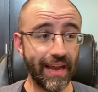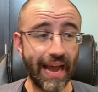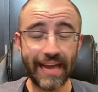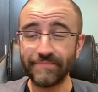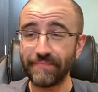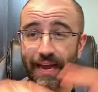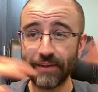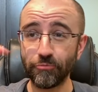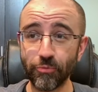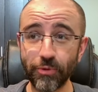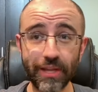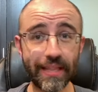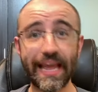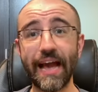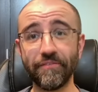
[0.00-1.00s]
I, I
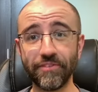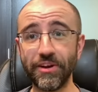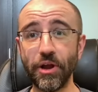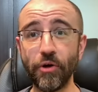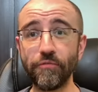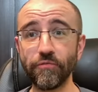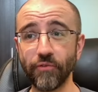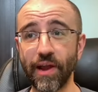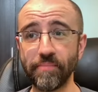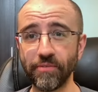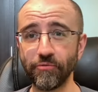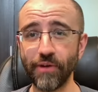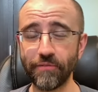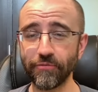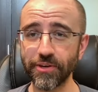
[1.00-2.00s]
really have no frame
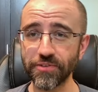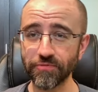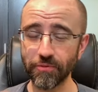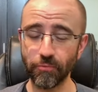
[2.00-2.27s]
of reference for